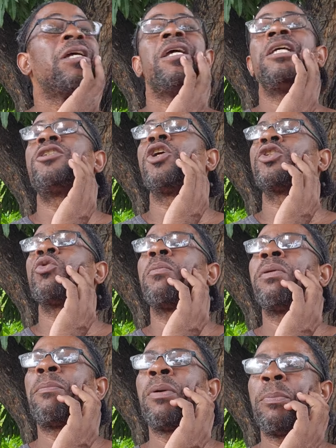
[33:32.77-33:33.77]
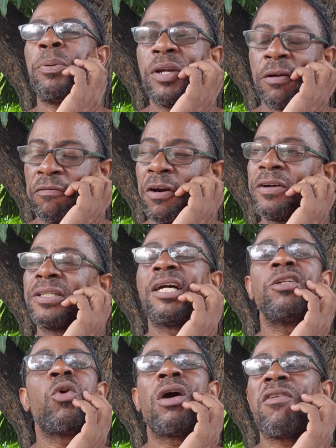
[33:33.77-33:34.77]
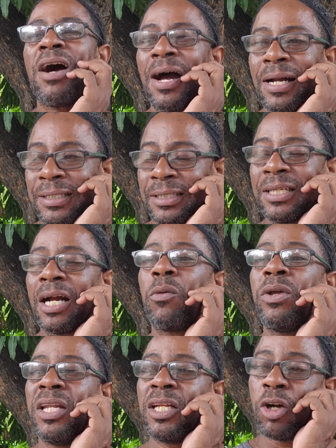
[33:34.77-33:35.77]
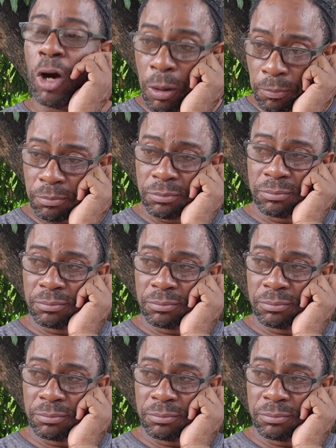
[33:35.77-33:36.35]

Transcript: It's just hope you prepare for it and don't have a heart attack when it comes.